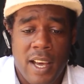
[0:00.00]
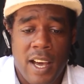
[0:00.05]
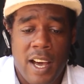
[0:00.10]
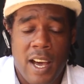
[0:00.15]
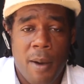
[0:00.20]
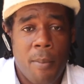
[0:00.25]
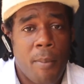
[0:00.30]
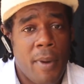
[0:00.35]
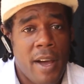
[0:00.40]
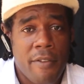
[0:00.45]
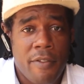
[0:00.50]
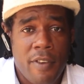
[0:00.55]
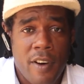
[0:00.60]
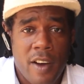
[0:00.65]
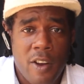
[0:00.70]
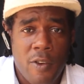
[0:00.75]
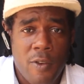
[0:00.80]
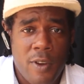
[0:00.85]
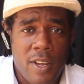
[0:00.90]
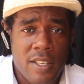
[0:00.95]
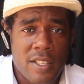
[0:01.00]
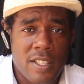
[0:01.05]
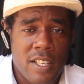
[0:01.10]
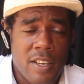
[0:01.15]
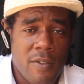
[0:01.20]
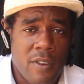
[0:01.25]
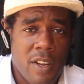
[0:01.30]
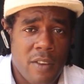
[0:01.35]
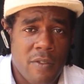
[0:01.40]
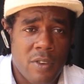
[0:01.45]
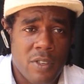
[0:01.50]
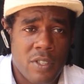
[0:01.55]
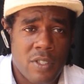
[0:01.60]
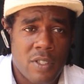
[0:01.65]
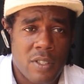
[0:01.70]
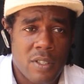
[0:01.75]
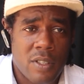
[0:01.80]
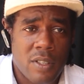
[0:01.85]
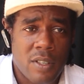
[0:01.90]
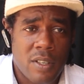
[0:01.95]
My father raised 7 of
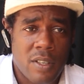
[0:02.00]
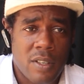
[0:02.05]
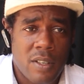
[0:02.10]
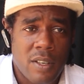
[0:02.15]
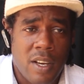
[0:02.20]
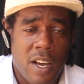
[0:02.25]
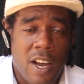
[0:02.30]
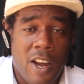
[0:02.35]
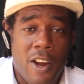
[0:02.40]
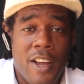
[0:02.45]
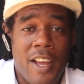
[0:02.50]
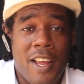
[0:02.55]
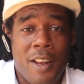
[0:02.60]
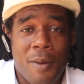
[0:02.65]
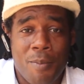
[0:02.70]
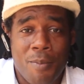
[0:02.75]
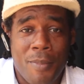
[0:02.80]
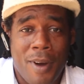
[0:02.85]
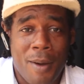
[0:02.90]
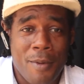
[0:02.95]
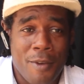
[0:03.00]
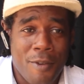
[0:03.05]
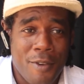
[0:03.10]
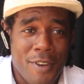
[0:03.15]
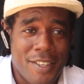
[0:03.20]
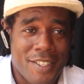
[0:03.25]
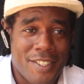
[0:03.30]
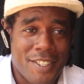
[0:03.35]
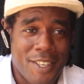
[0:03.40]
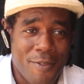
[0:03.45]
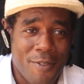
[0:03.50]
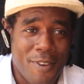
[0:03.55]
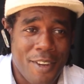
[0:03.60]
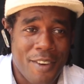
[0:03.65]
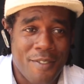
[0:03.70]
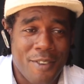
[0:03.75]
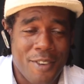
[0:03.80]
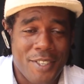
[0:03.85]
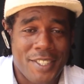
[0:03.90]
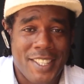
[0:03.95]
us, or helped mommy raise 7
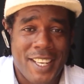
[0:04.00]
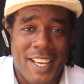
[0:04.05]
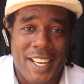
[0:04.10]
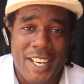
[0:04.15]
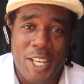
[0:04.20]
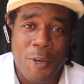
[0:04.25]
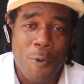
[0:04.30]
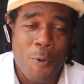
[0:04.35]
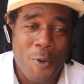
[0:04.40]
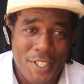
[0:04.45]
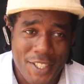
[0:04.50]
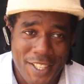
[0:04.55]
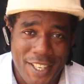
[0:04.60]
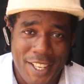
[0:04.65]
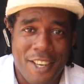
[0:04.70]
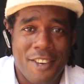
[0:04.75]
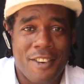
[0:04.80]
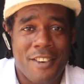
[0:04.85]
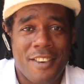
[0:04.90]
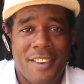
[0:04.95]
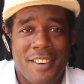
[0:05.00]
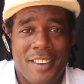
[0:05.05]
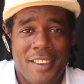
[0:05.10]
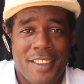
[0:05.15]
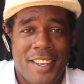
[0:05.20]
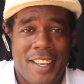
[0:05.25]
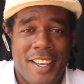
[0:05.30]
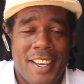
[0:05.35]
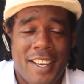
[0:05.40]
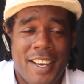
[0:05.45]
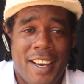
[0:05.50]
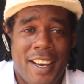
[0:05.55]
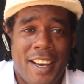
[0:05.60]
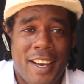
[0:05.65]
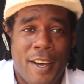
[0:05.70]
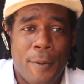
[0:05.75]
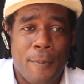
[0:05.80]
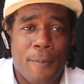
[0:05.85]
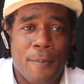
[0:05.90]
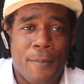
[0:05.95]
of us, and he was there.
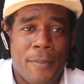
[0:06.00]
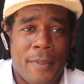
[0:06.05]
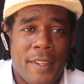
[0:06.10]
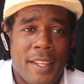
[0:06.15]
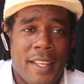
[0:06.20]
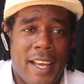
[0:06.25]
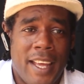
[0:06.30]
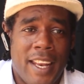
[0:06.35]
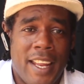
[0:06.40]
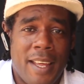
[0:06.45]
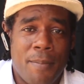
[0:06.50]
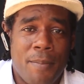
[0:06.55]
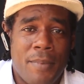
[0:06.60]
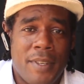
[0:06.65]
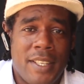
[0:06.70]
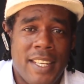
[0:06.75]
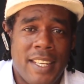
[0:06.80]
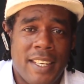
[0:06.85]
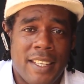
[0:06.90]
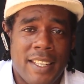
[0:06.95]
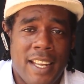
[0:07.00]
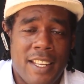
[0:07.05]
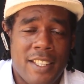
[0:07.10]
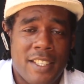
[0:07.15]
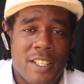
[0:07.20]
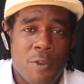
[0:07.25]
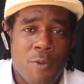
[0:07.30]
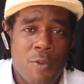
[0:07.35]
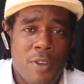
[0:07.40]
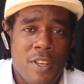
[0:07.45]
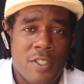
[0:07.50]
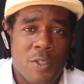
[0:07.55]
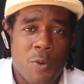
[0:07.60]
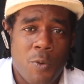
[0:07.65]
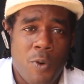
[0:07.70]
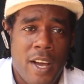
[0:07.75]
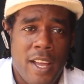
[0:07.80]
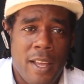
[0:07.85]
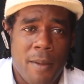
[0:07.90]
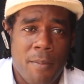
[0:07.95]
And I think that's the reason
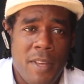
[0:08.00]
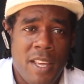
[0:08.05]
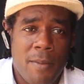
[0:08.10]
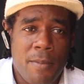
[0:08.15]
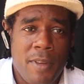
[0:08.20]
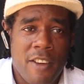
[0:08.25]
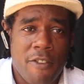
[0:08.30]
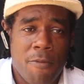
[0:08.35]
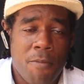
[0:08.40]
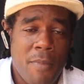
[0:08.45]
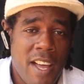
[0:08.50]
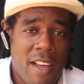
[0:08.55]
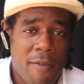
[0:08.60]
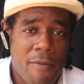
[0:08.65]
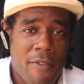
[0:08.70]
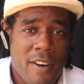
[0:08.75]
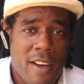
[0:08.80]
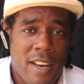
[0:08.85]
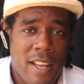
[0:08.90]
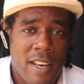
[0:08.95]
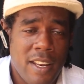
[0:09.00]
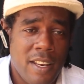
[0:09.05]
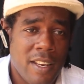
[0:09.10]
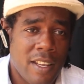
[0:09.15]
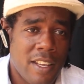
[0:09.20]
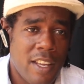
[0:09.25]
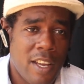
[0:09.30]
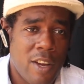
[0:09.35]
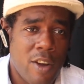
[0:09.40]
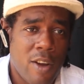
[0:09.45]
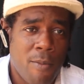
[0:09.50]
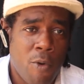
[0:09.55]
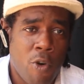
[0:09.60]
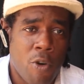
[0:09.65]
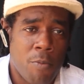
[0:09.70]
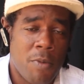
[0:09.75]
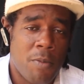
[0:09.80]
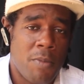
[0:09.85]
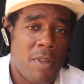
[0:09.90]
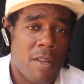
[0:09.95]
why. Maybe if my father didn't care
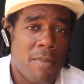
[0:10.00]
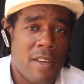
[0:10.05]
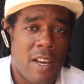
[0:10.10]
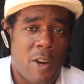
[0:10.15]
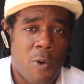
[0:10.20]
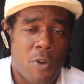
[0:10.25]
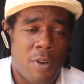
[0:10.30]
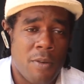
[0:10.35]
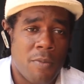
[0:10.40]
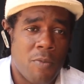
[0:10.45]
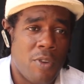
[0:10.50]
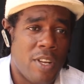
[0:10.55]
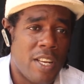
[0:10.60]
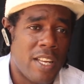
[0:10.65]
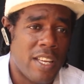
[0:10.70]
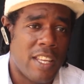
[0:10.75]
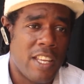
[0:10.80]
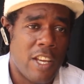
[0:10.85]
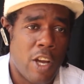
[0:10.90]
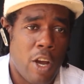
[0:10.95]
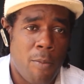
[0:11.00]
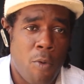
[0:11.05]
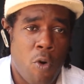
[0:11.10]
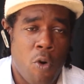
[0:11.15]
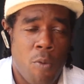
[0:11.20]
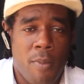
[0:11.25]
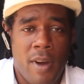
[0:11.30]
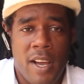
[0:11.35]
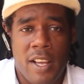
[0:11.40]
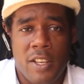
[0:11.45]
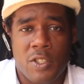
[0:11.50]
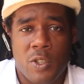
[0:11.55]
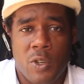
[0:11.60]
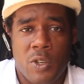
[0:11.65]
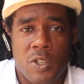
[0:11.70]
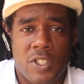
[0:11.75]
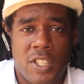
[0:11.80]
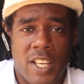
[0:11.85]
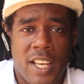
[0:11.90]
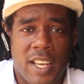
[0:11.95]
about me, maybe I wouldn't really care about my
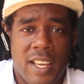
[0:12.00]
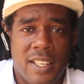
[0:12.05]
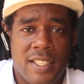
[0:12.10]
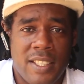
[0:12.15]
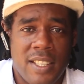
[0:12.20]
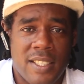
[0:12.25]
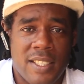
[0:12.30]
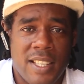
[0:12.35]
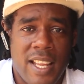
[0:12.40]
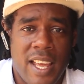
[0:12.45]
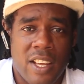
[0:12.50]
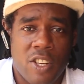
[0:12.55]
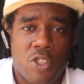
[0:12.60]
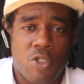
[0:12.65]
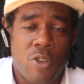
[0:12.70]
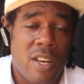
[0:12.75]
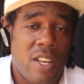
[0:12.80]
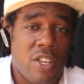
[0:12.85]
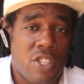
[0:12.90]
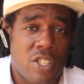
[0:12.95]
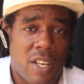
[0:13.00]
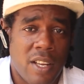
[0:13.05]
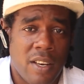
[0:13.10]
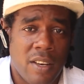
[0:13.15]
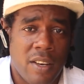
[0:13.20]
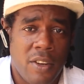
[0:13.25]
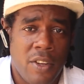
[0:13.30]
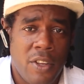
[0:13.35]
son. So I guess it's like tradition.